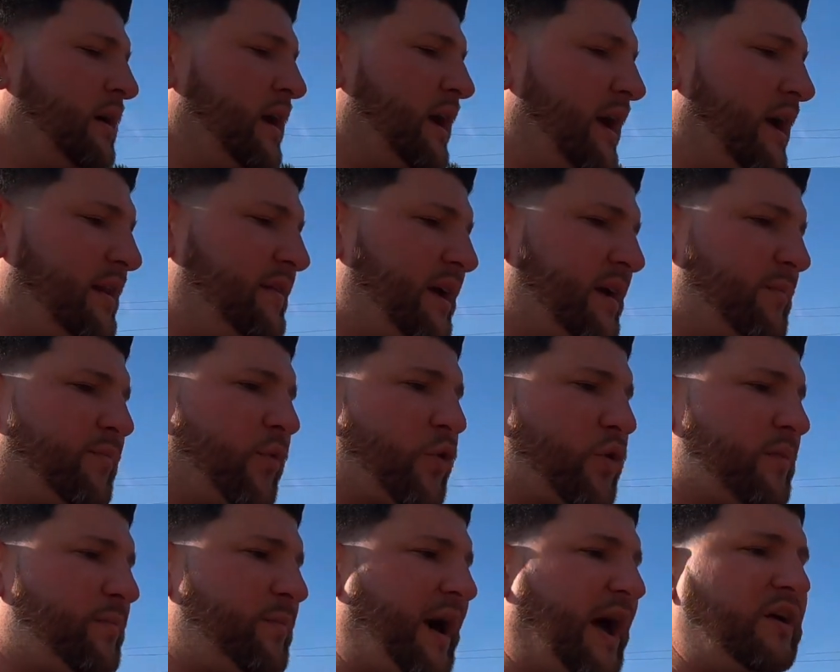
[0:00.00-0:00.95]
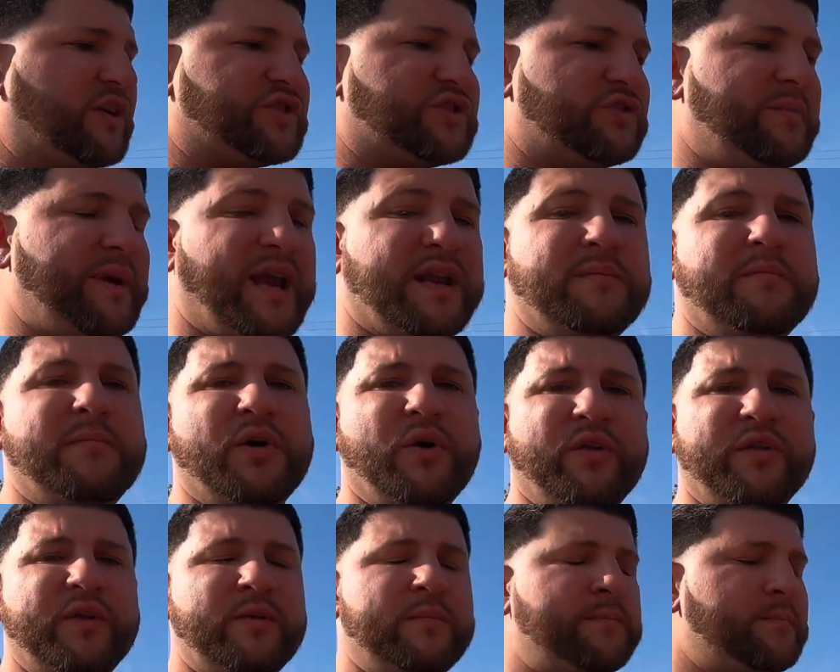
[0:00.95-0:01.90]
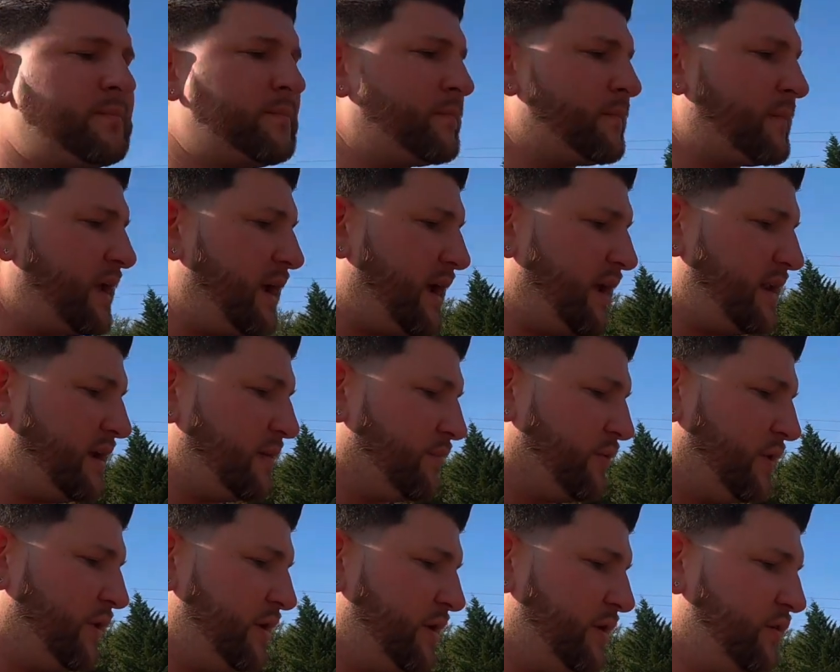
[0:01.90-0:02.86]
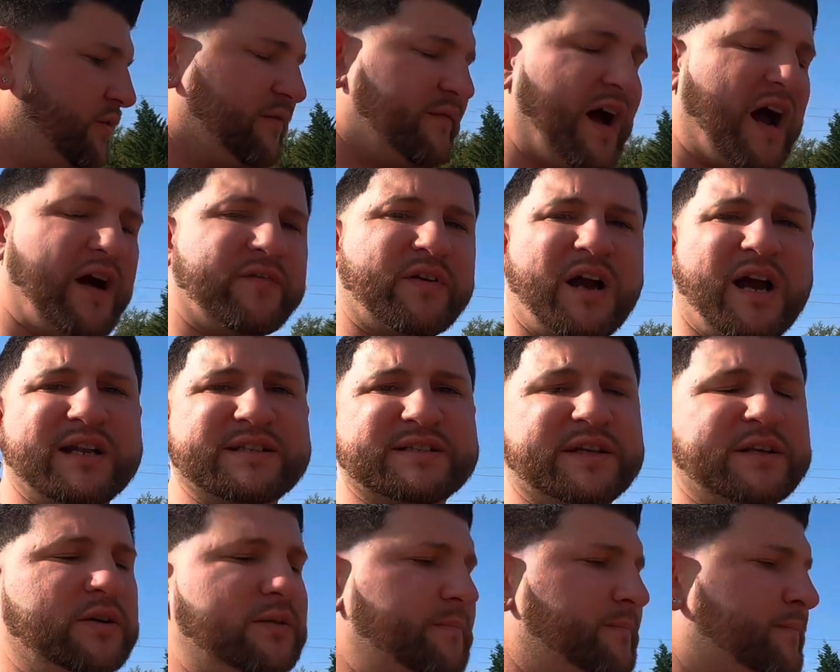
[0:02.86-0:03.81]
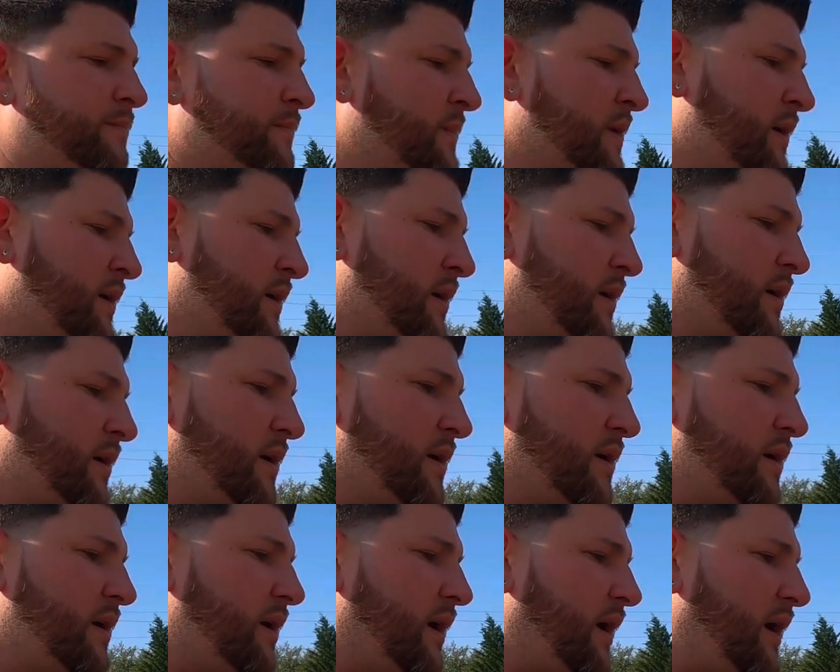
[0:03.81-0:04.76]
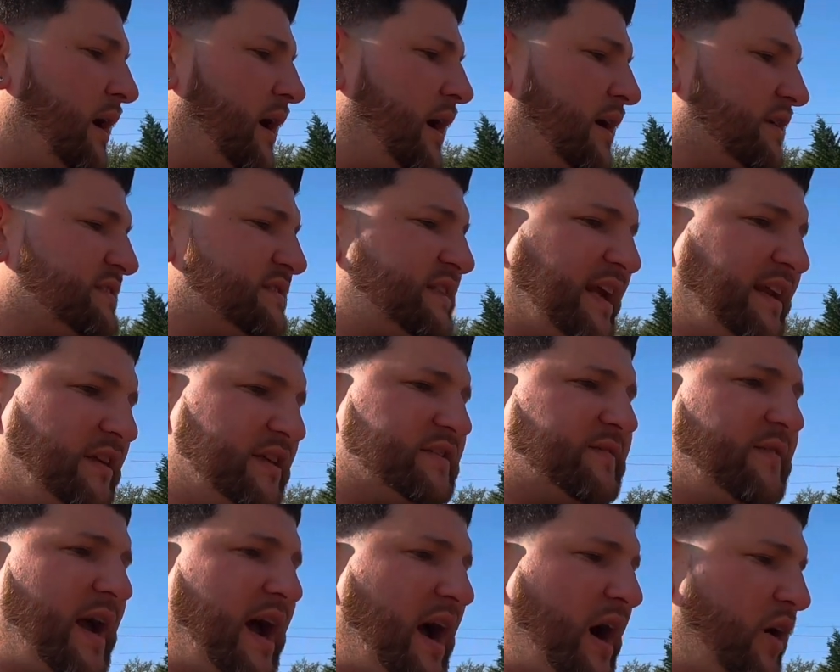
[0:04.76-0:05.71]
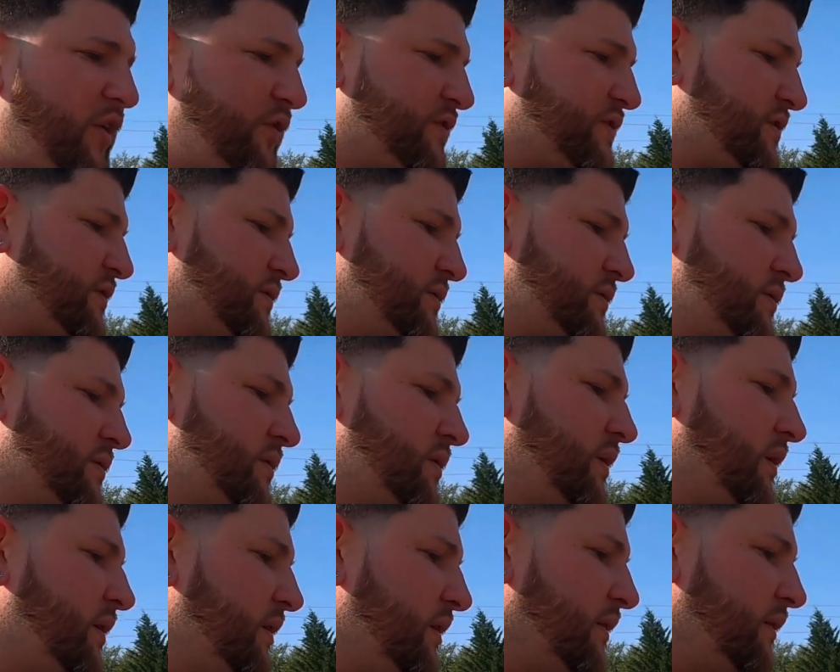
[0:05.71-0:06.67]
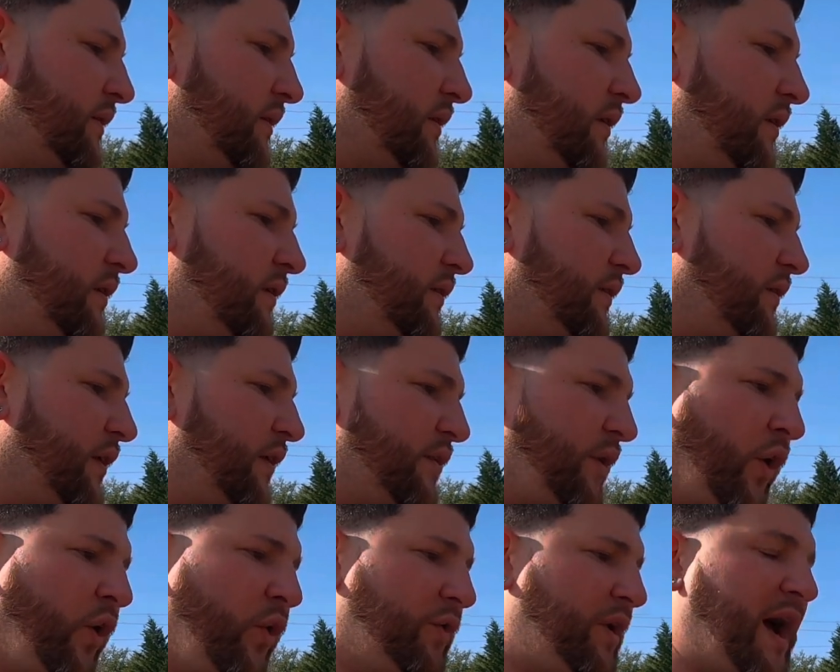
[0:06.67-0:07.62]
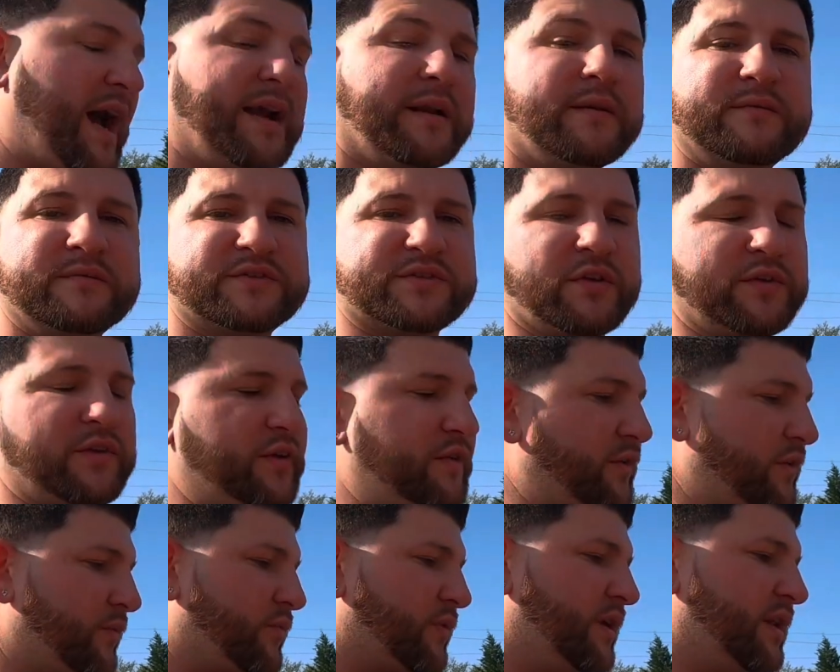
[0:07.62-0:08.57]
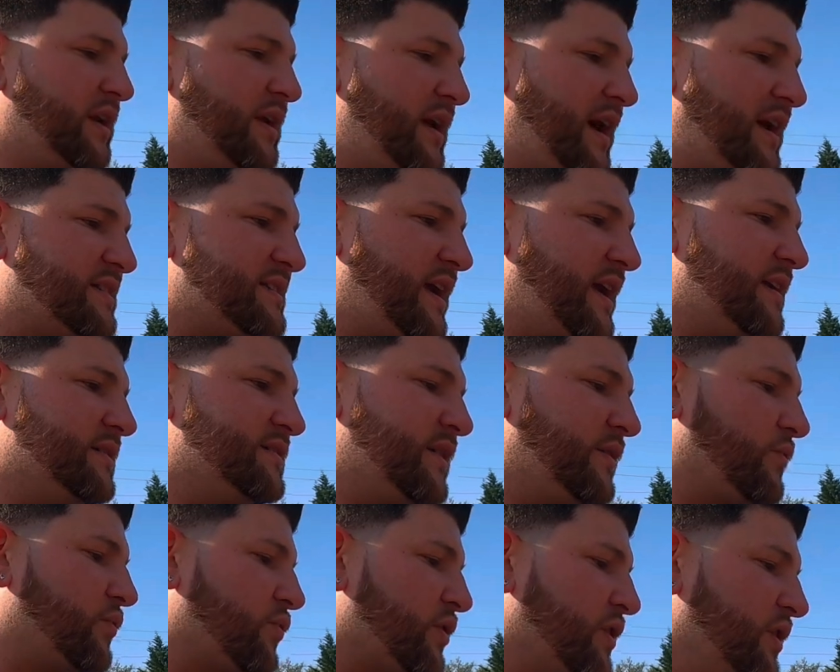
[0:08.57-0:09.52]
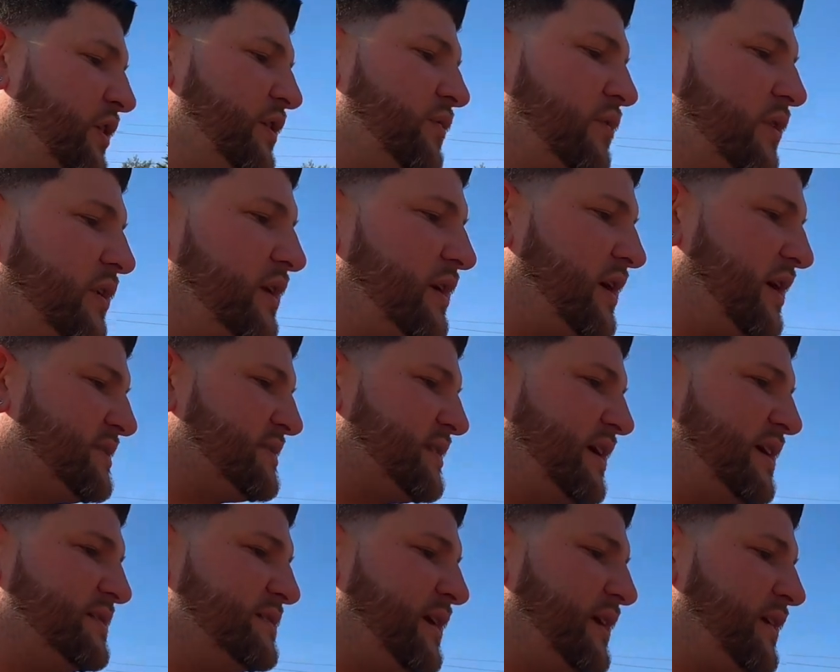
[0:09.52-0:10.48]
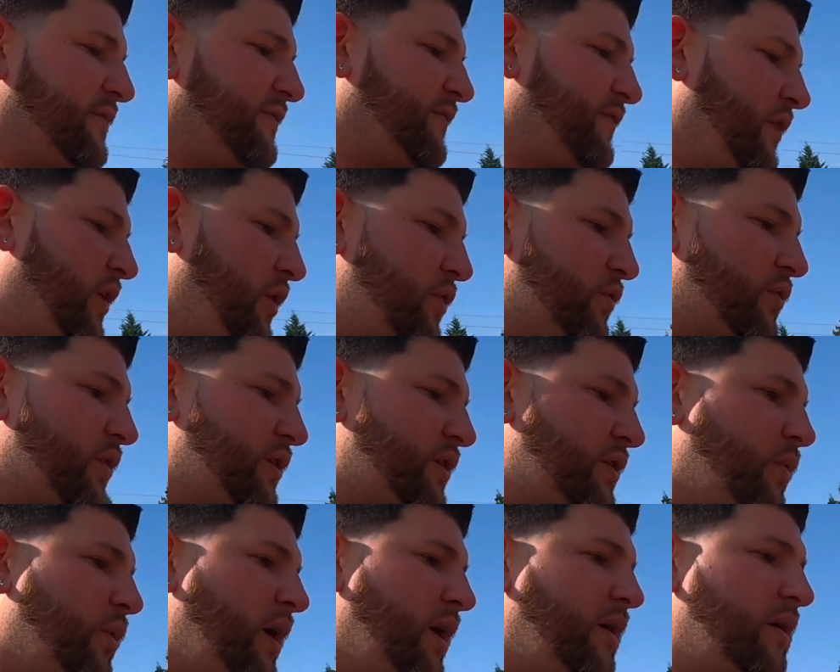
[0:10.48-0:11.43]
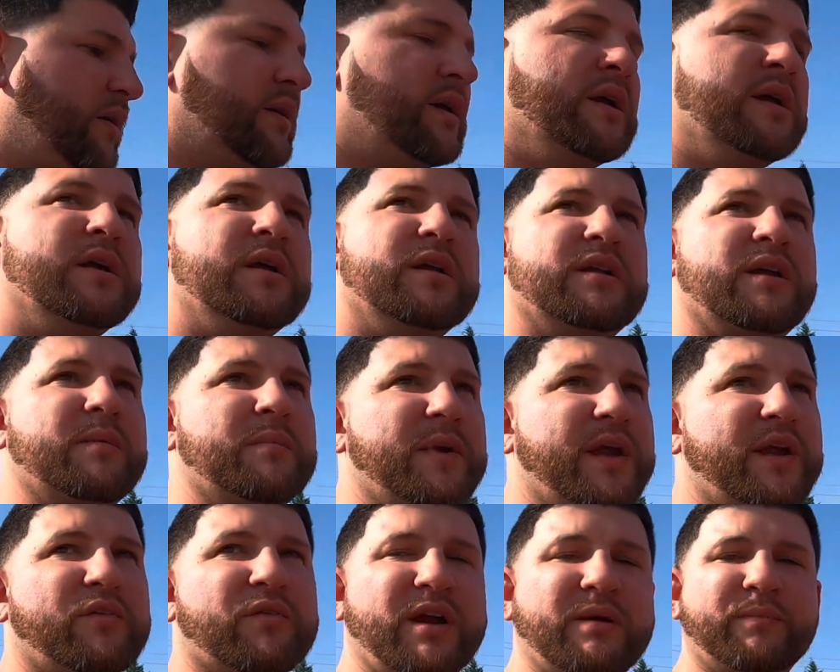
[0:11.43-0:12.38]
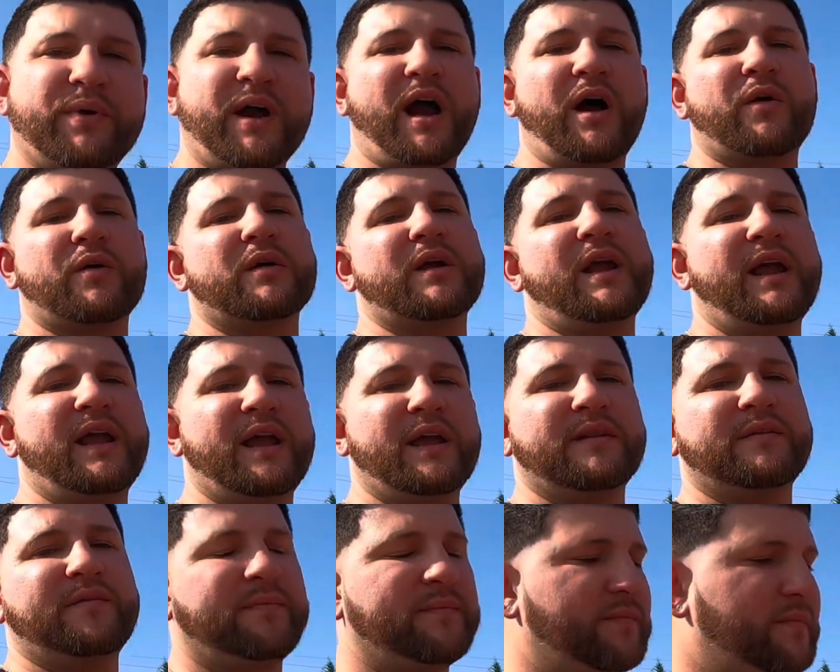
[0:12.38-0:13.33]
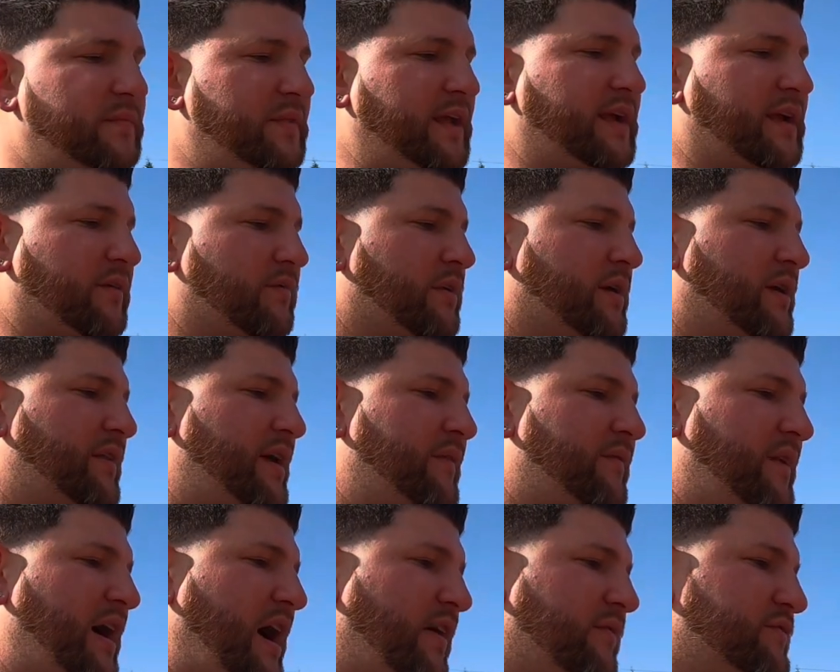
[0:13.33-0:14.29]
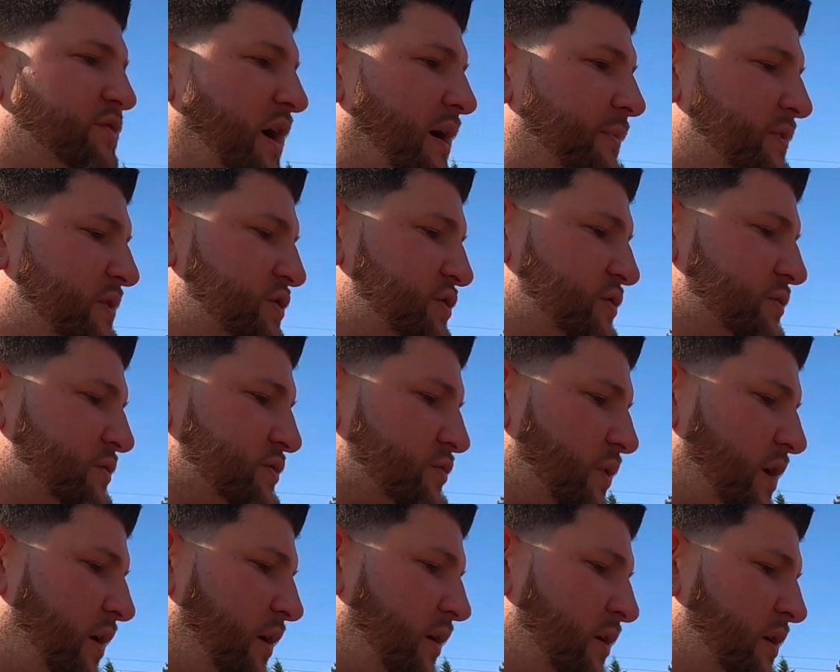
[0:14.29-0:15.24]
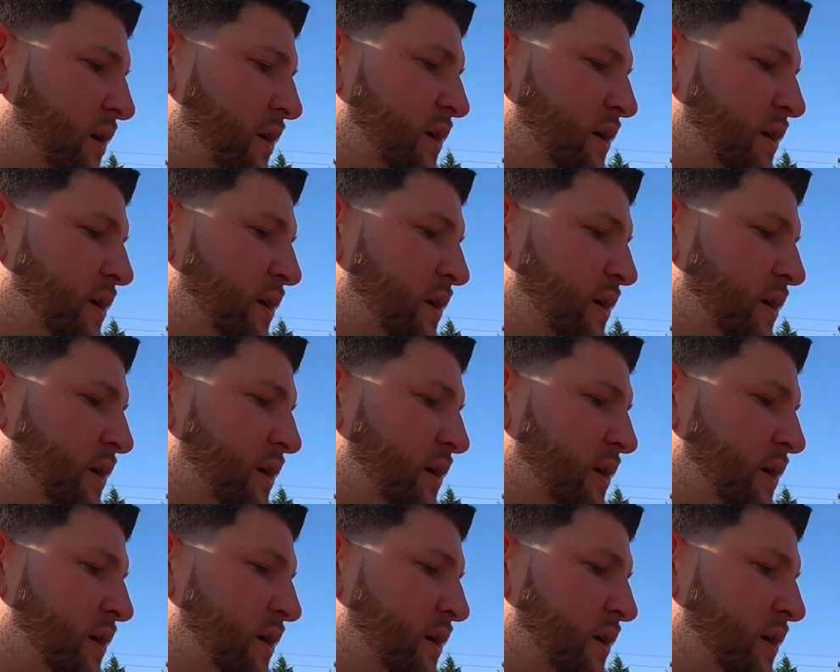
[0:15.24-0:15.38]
and they port polish them and mill them, and they put new valve guides in them, stainless valves, the whole nine. So they're really nice heads. They're really nice heads. They flow really well, make great power, and they get rid of that valve drop issue as well.